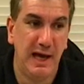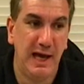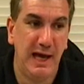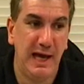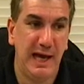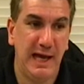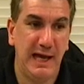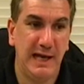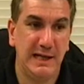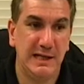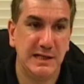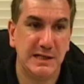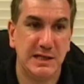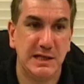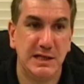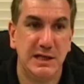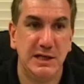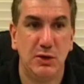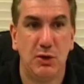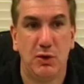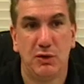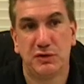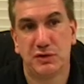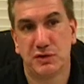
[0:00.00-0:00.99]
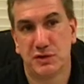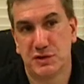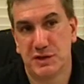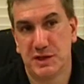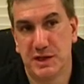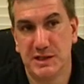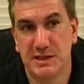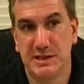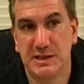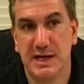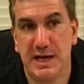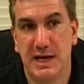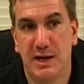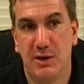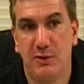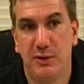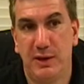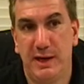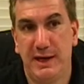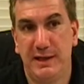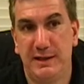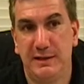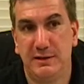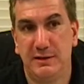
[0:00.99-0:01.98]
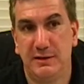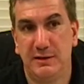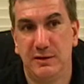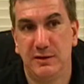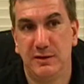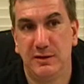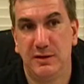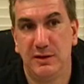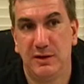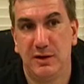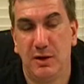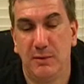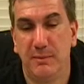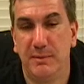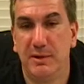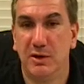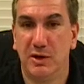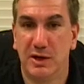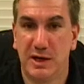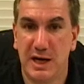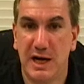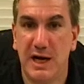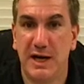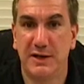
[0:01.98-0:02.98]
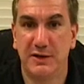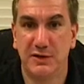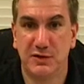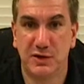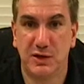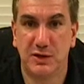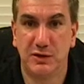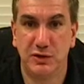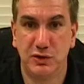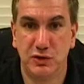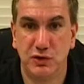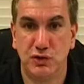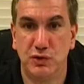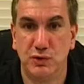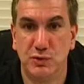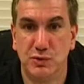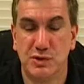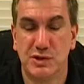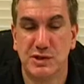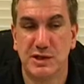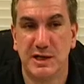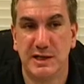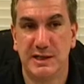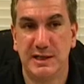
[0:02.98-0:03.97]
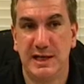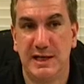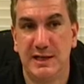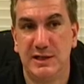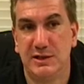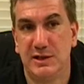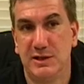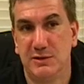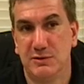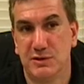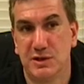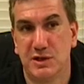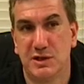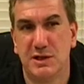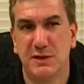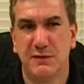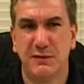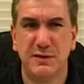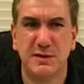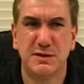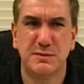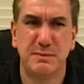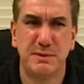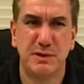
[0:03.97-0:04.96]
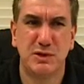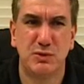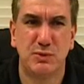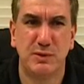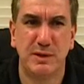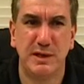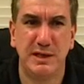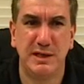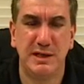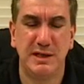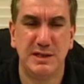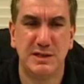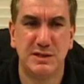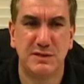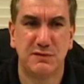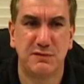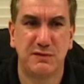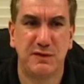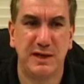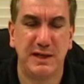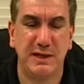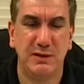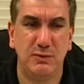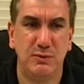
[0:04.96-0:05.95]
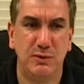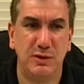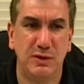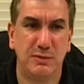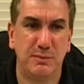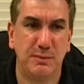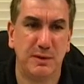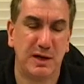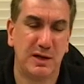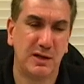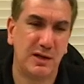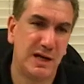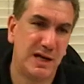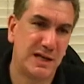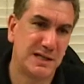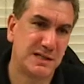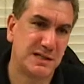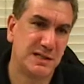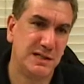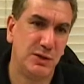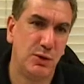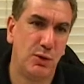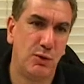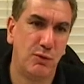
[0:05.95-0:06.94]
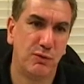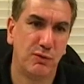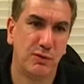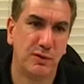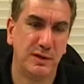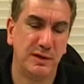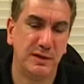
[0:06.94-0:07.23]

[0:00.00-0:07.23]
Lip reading: And he also says now that Amir Khan is on the juice, and that there's a difference between his fight with McCloskey over